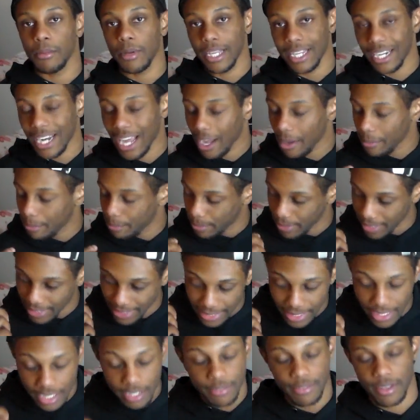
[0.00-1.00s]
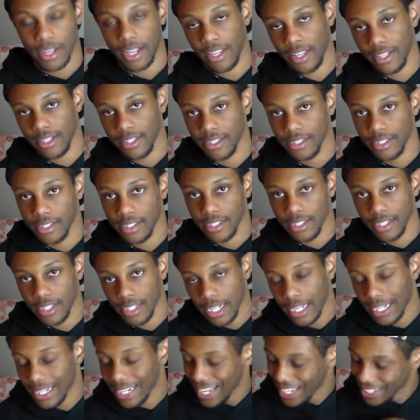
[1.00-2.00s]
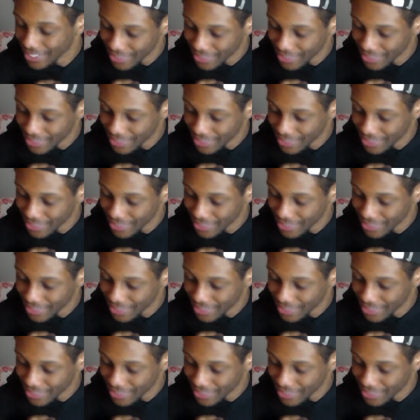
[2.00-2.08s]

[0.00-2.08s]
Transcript: and I believe I can succeed at it. And